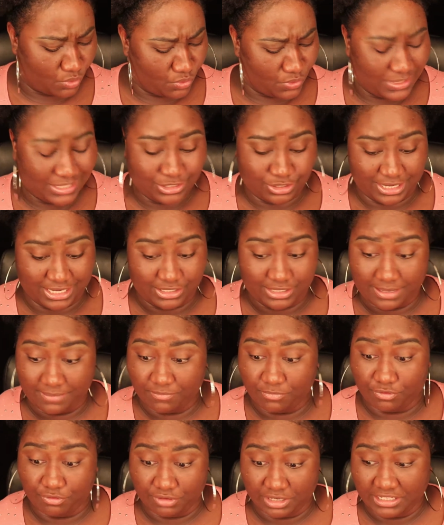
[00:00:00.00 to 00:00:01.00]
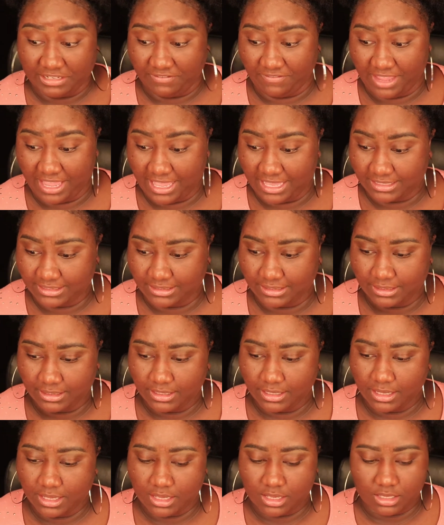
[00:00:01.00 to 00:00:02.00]
Well, it dries up really fast.
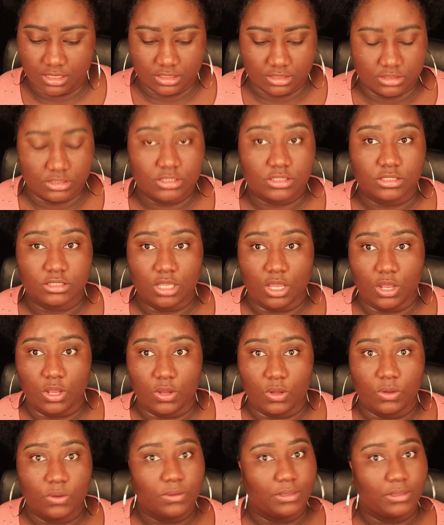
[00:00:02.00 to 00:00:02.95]
So